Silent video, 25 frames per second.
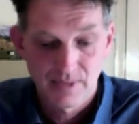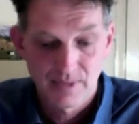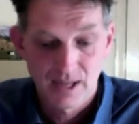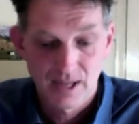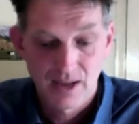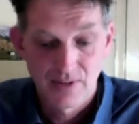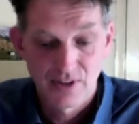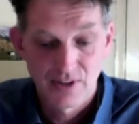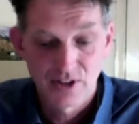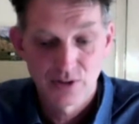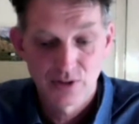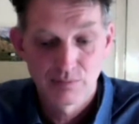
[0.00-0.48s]

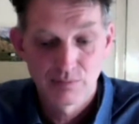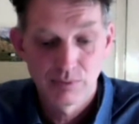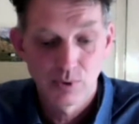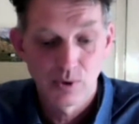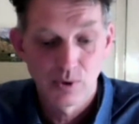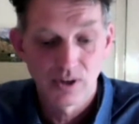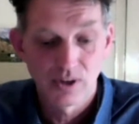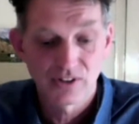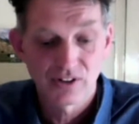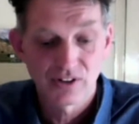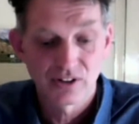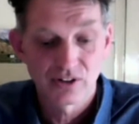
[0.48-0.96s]
and this
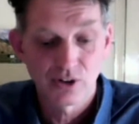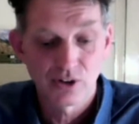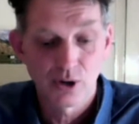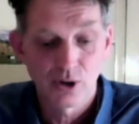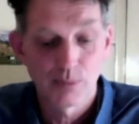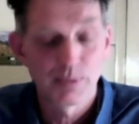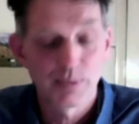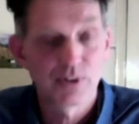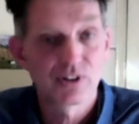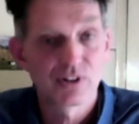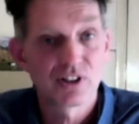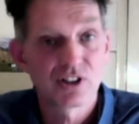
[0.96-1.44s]
brought us into
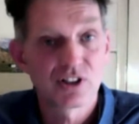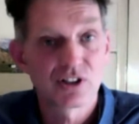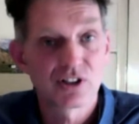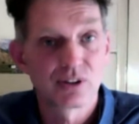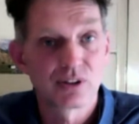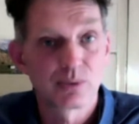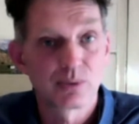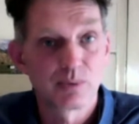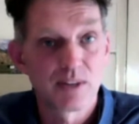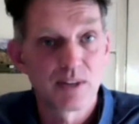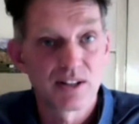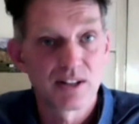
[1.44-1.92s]

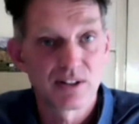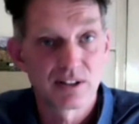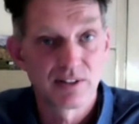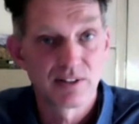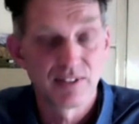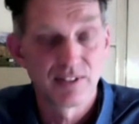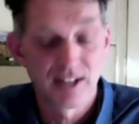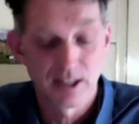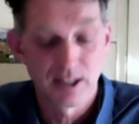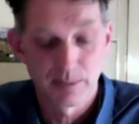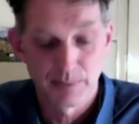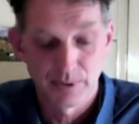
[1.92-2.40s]
opposition with
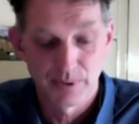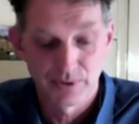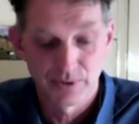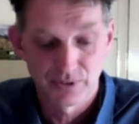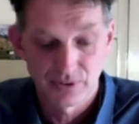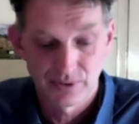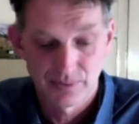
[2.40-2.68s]
developers.